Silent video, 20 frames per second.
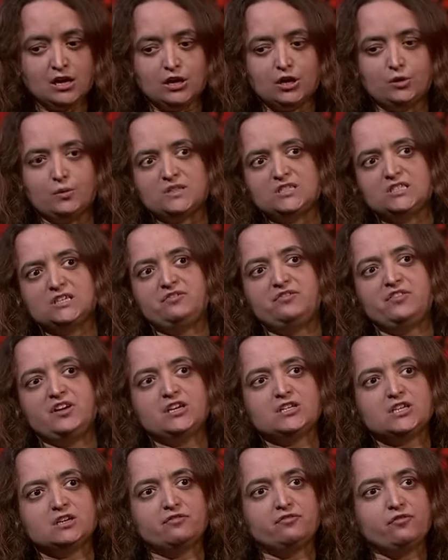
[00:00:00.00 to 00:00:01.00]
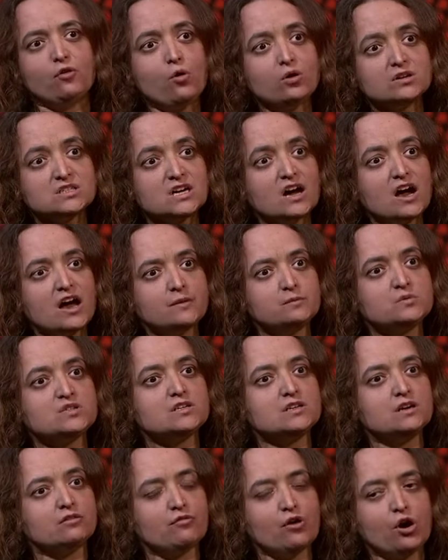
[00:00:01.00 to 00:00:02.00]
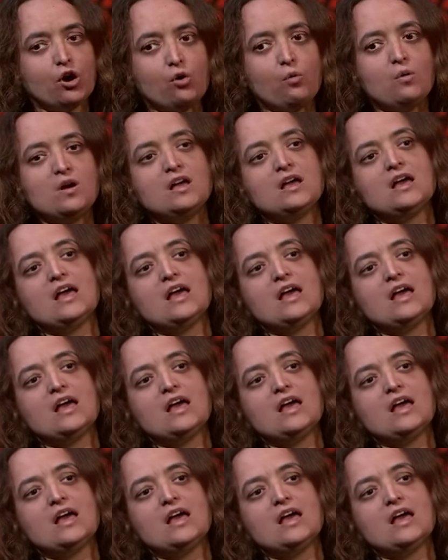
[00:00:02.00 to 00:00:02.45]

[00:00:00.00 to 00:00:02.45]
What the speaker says: who was defeated 4 times in a row